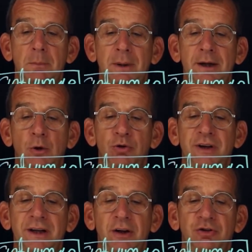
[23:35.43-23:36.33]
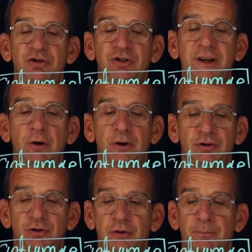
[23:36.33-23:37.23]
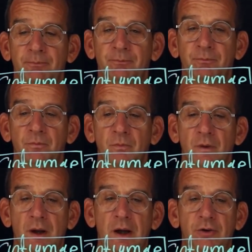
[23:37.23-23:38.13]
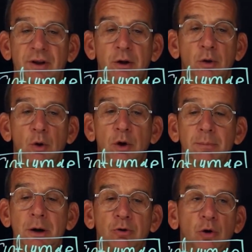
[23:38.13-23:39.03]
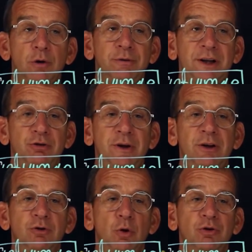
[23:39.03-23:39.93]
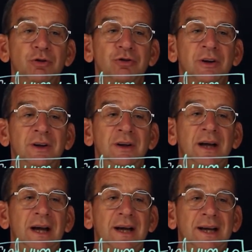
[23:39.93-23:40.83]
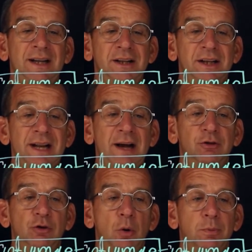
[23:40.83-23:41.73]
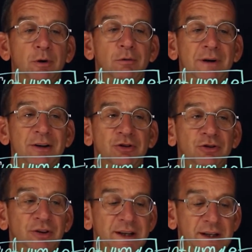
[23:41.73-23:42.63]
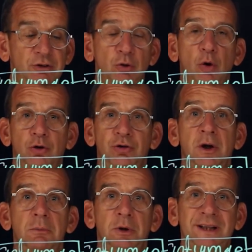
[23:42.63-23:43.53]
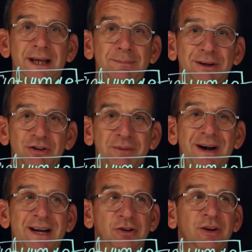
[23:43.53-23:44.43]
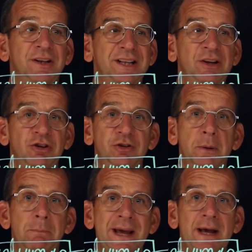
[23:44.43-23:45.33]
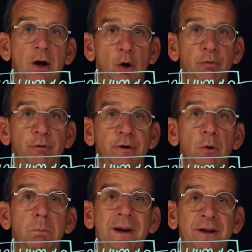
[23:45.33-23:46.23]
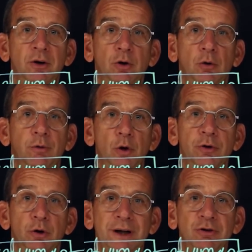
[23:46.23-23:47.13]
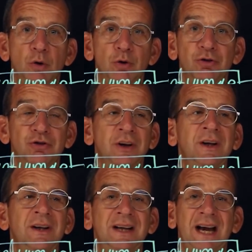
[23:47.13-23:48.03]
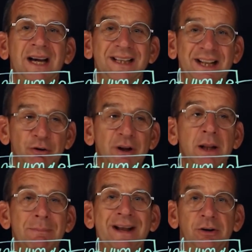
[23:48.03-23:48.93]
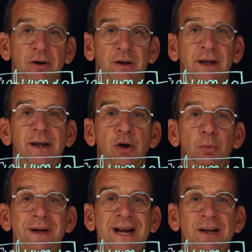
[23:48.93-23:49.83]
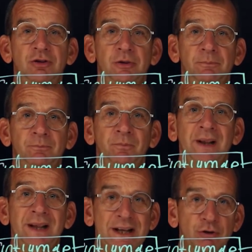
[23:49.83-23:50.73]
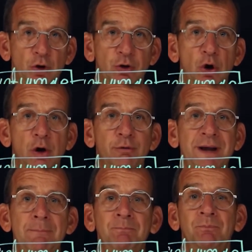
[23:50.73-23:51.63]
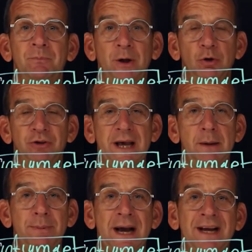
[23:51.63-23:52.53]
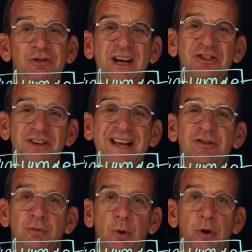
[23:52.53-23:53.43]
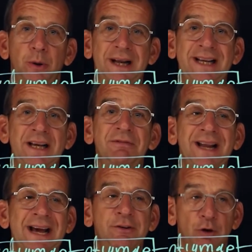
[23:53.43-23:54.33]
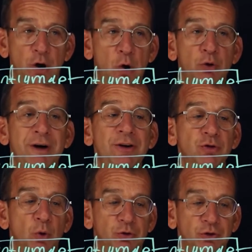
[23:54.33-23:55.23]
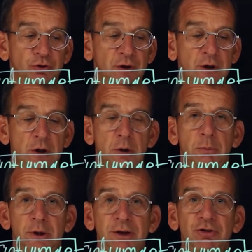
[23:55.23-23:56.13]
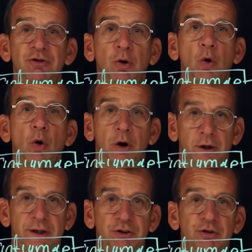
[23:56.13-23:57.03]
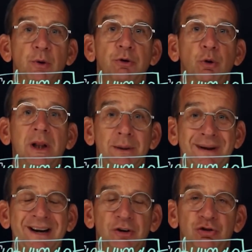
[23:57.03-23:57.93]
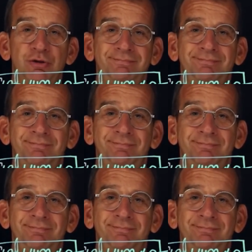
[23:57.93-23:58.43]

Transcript: by using secrets. I'll tell you all about all of these resources in the next couple of lessons in this course. But keep this in mind. This is the big overview picture of all the resources that really matter in Kubernetes. It's not all of them, because the API is extensible. You can even add your own resources. But this is the core. This is what really matters.